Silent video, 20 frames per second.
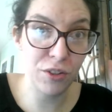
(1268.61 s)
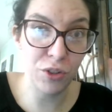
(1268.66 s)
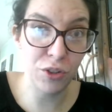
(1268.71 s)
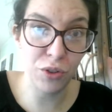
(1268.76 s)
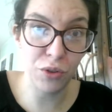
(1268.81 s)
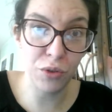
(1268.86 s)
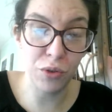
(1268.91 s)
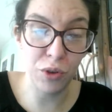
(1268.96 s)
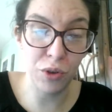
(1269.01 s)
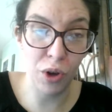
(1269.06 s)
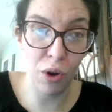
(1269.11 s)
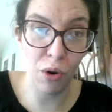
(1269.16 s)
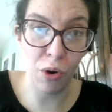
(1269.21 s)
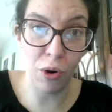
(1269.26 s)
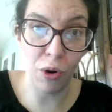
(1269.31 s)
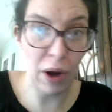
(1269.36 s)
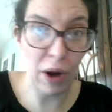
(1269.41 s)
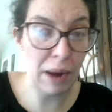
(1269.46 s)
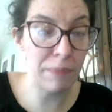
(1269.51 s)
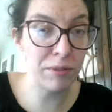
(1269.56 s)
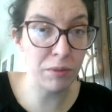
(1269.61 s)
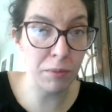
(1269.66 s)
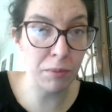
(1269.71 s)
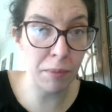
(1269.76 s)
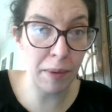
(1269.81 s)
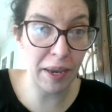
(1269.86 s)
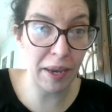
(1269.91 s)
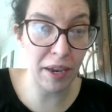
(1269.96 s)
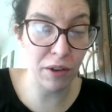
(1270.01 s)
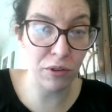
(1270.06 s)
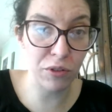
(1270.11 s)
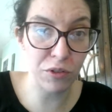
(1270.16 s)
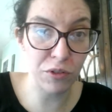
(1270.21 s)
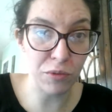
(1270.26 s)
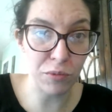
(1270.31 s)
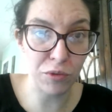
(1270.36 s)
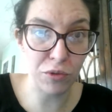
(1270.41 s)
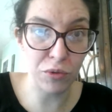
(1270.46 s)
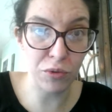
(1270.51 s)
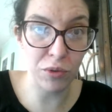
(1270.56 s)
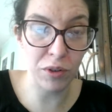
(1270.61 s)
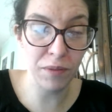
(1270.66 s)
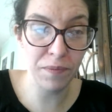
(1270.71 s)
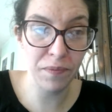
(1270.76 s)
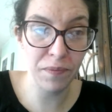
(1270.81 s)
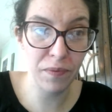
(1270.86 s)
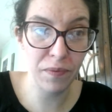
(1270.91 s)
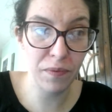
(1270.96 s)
to go grab some of my kiddos from school